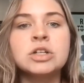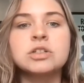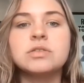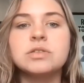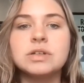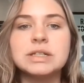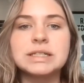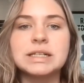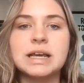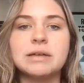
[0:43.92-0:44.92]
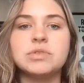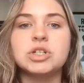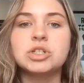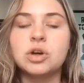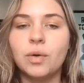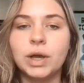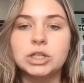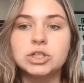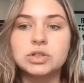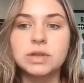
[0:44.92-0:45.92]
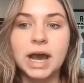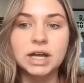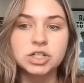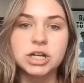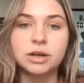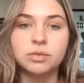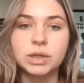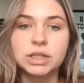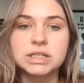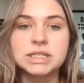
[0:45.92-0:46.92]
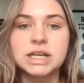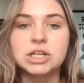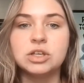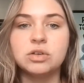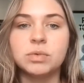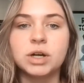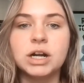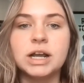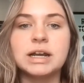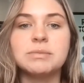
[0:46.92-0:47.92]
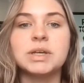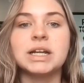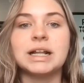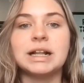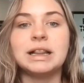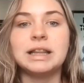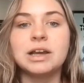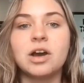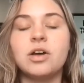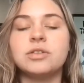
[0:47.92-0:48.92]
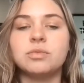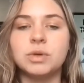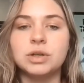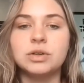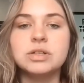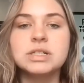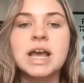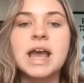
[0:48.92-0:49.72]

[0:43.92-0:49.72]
So as you can see, I'm just going to the hashtag real estate humor and I'm going to click on the reels